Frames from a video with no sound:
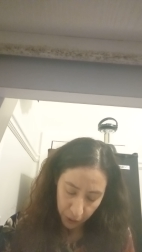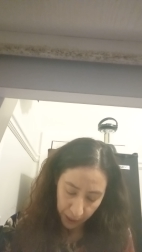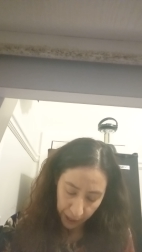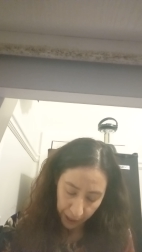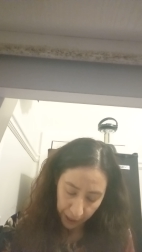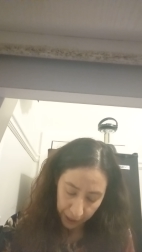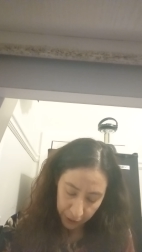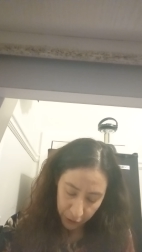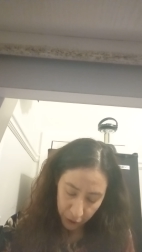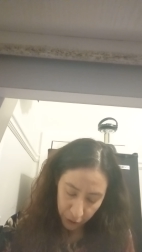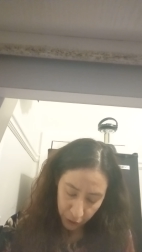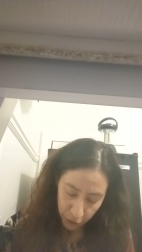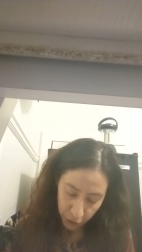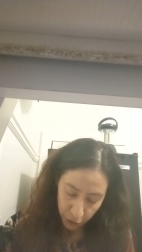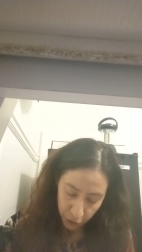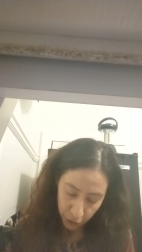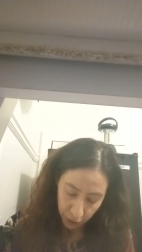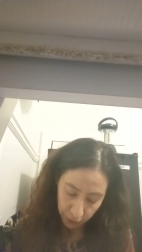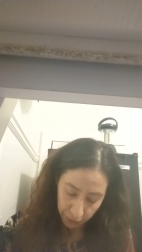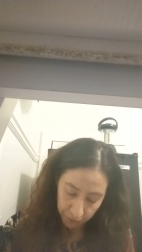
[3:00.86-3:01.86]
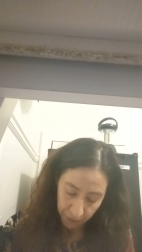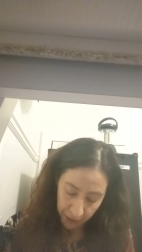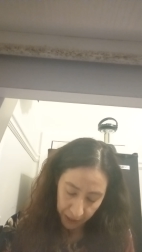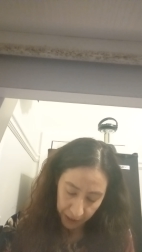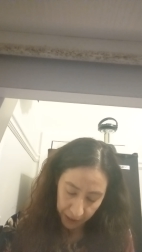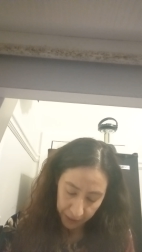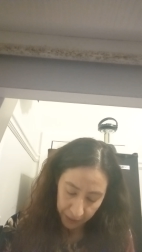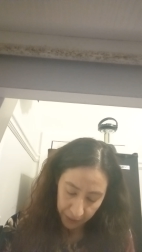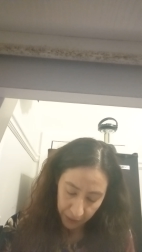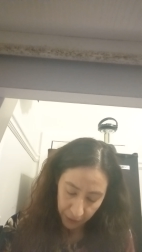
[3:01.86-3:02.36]
to add to your
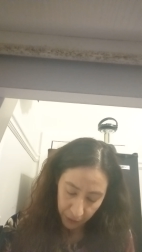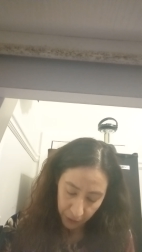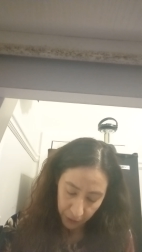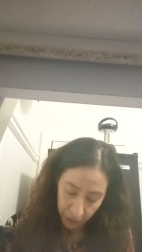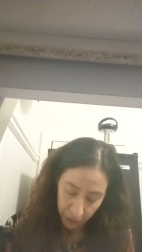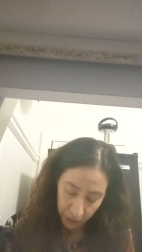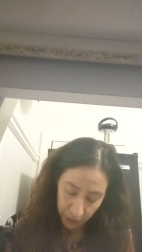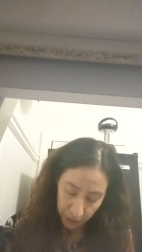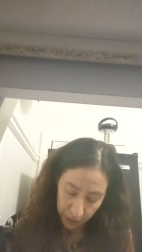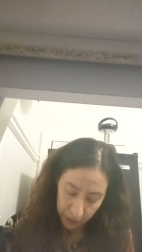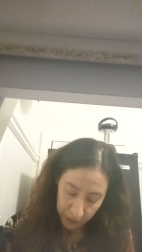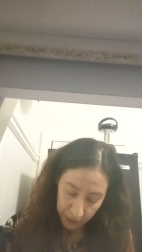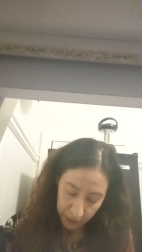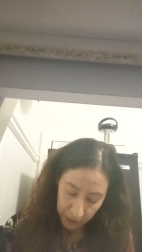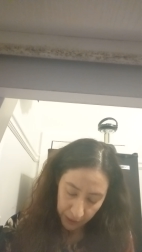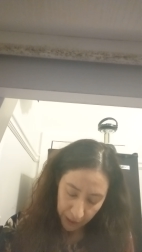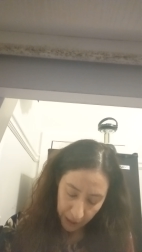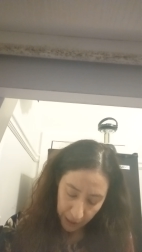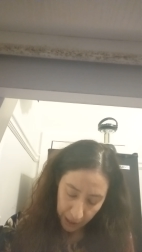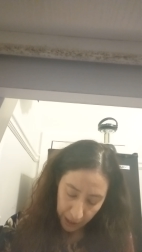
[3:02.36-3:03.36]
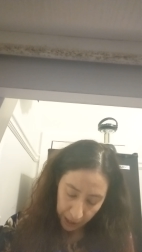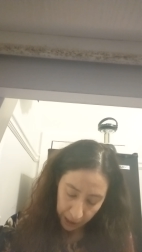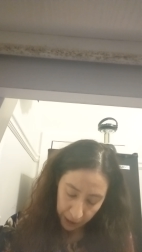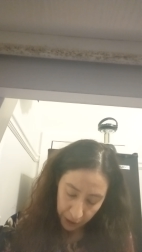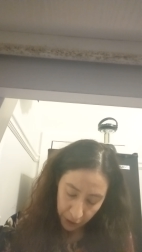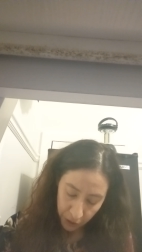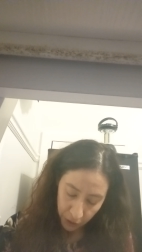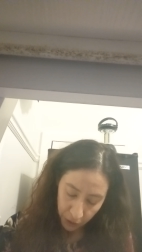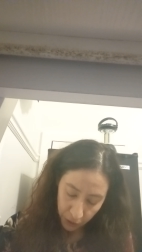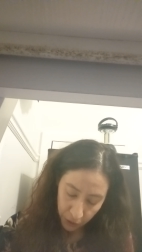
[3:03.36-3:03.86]
faith goodness,
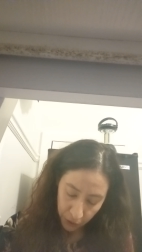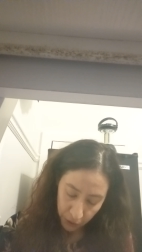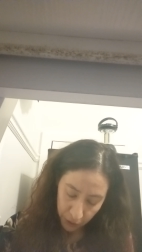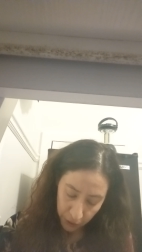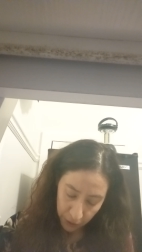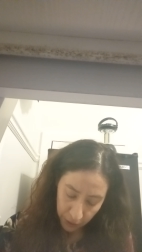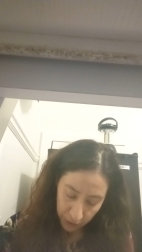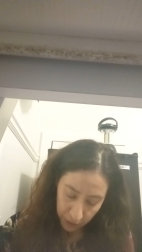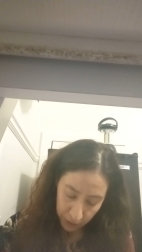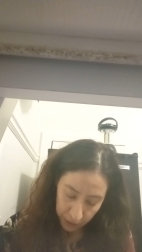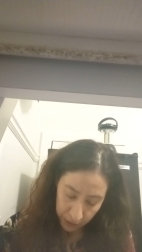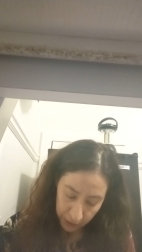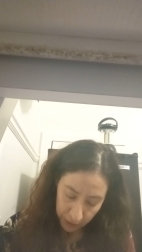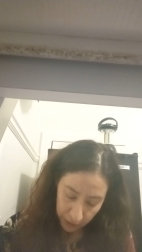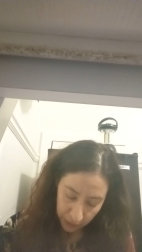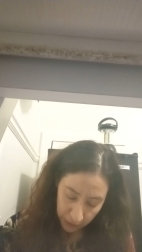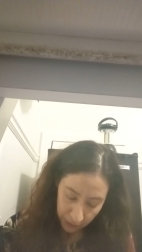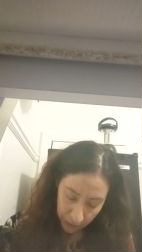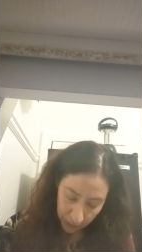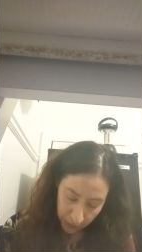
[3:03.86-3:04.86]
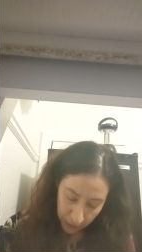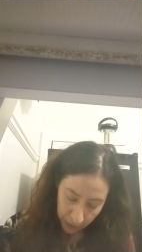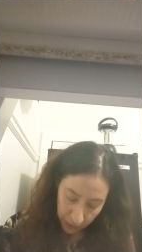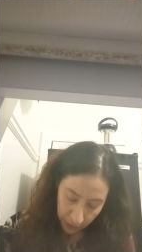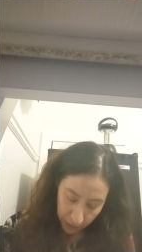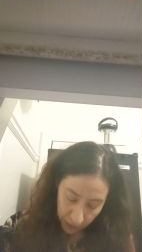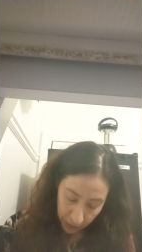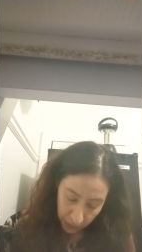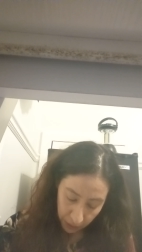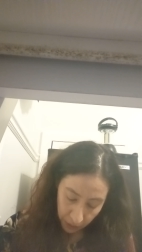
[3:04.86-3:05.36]
and to goodness
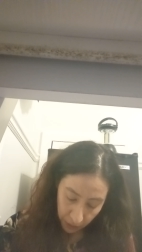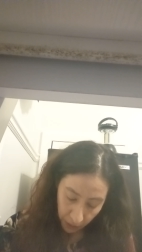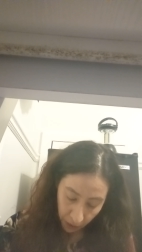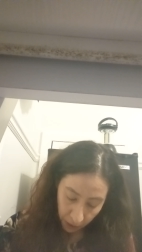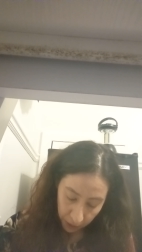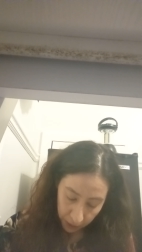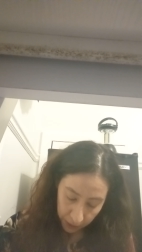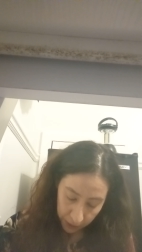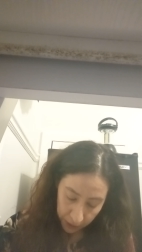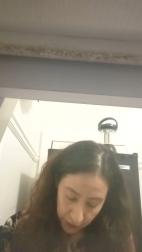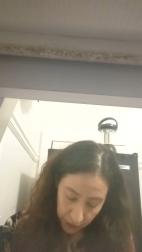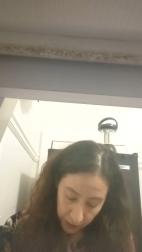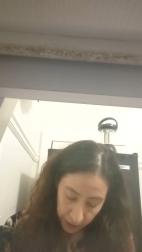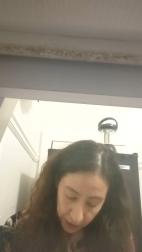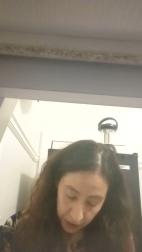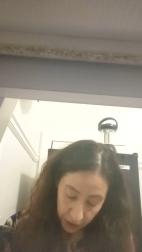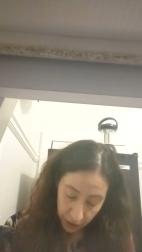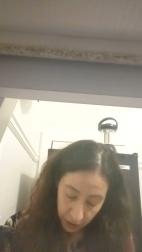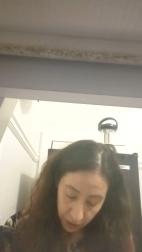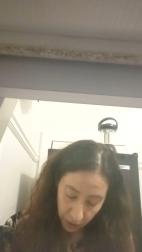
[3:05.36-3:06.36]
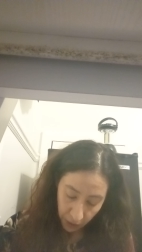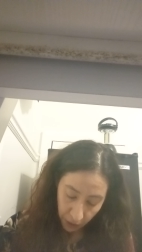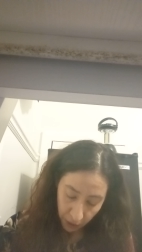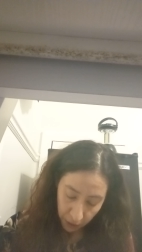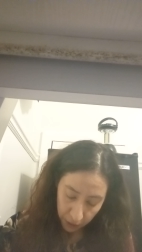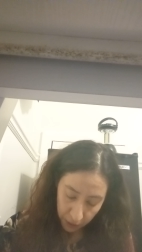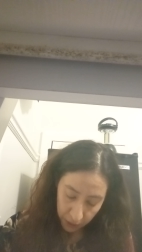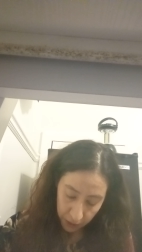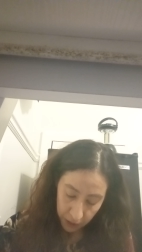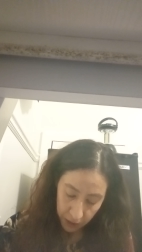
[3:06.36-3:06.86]
knowledge, and to
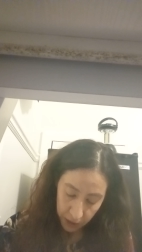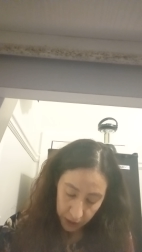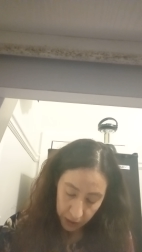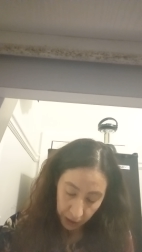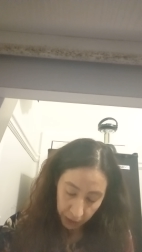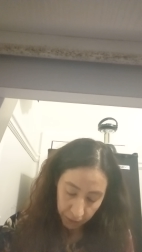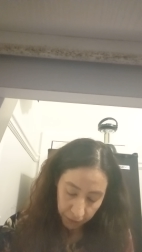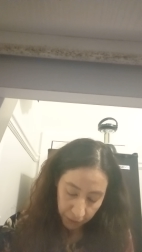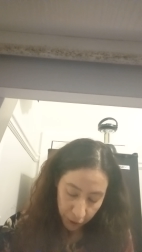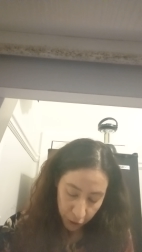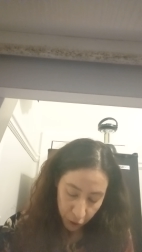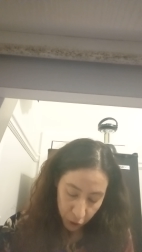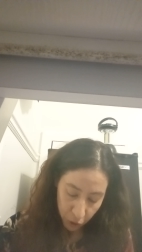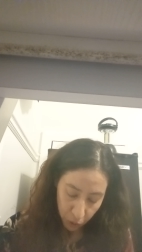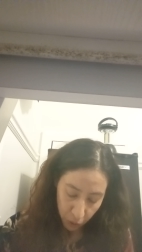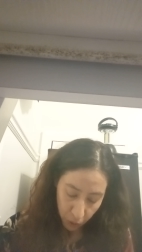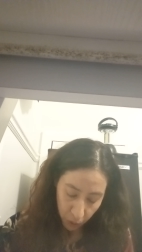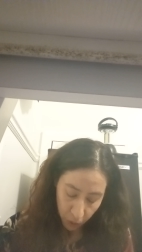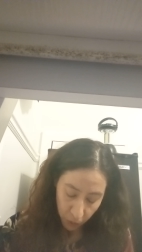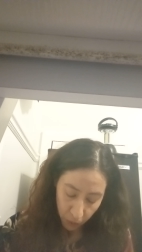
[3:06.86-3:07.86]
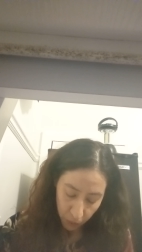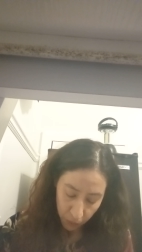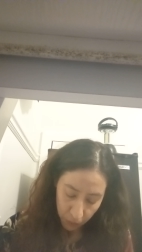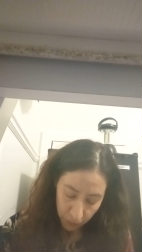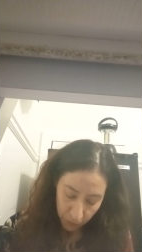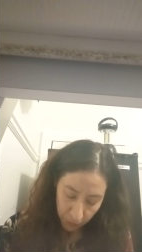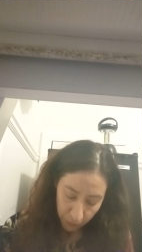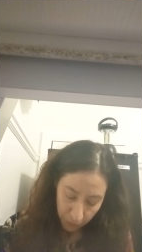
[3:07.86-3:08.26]
knowledge self control,